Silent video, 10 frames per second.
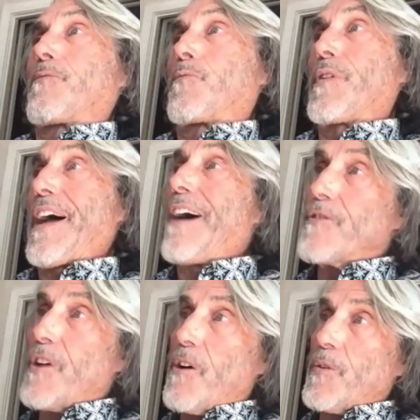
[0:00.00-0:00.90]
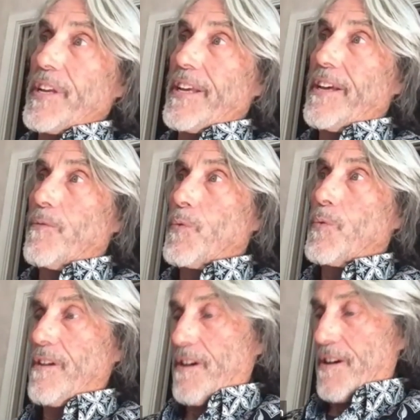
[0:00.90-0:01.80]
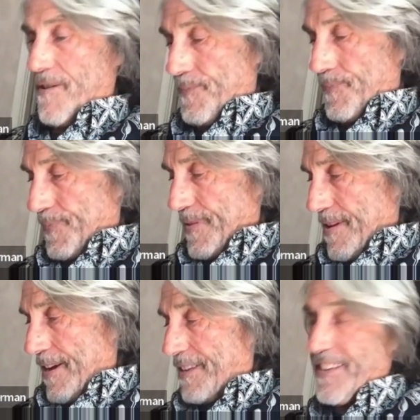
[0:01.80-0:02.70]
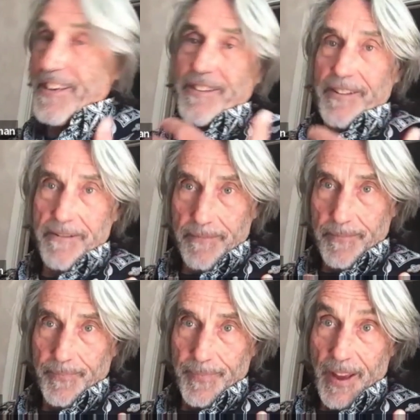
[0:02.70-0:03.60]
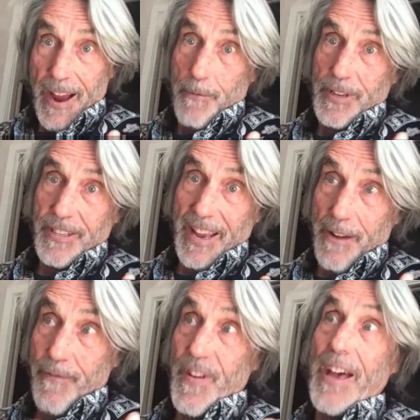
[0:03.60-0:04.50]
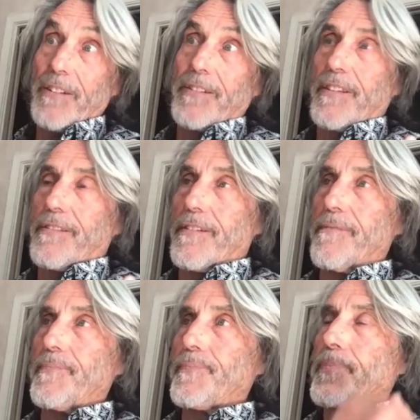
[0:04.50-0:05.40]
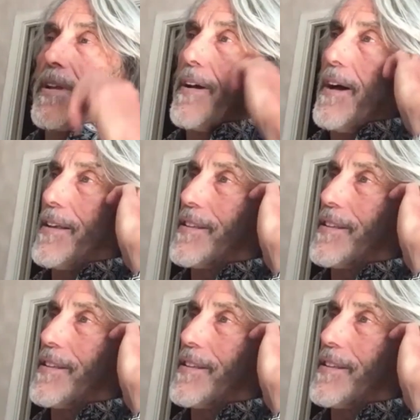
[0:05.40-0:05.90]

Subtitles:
Without knowing it, we are a system, I would say a failed system, a